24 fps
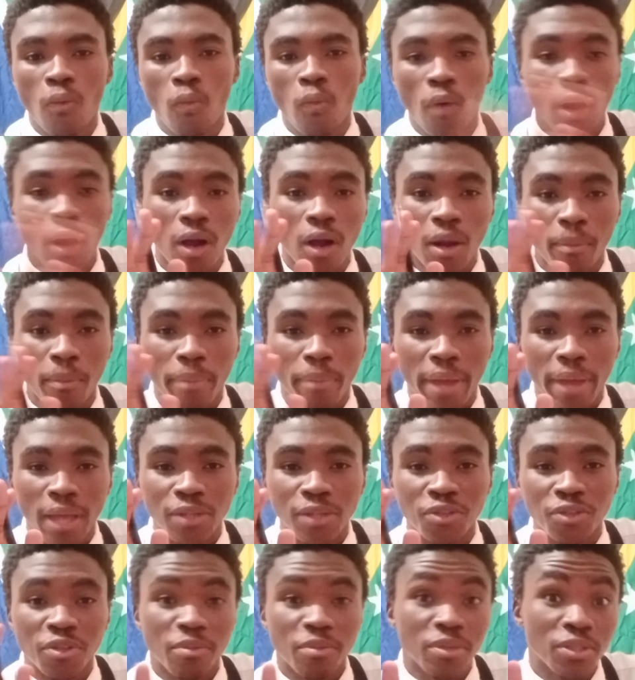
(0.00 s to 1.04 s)
Welcome back
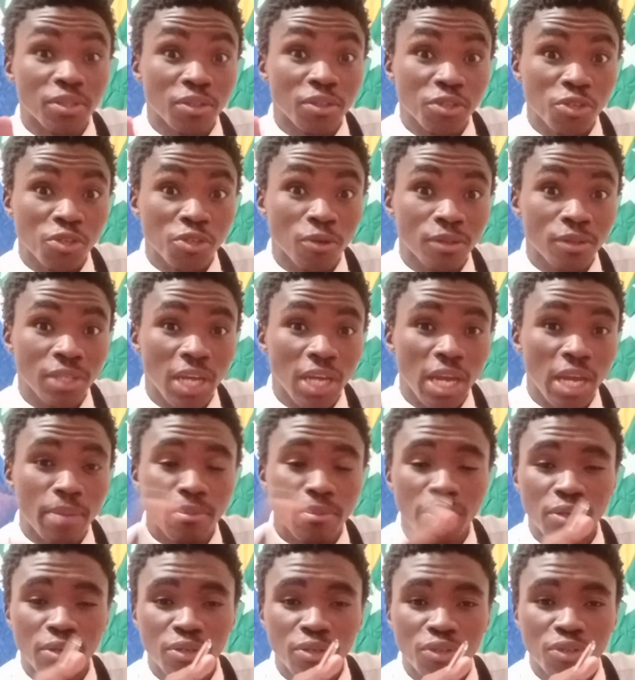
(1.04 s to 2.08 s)
to the Mr.
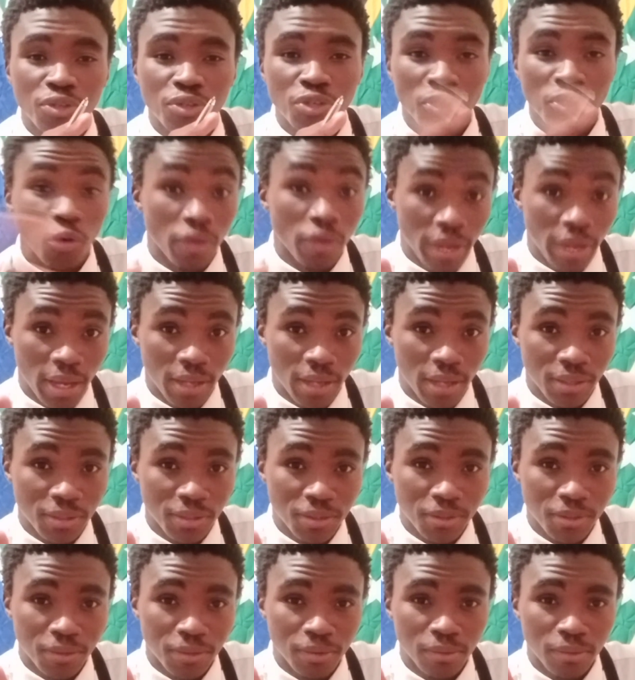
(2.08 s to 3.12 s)
Showtime
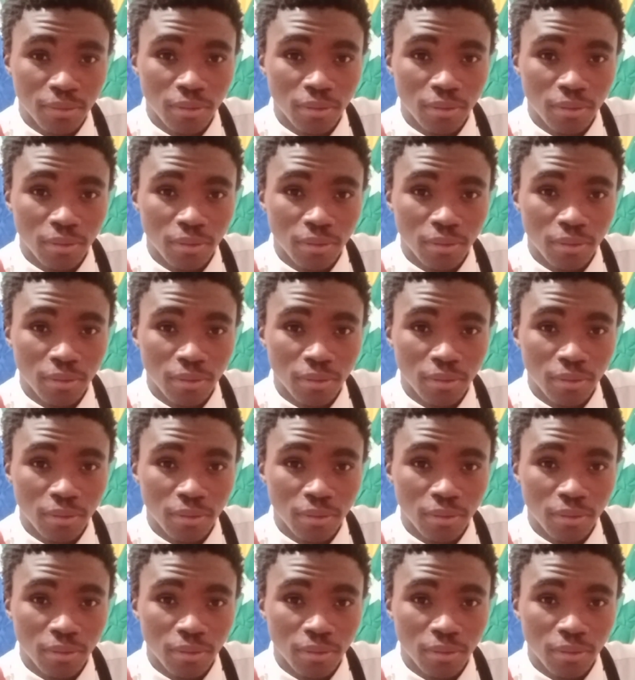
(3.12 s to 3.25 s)
Showcast.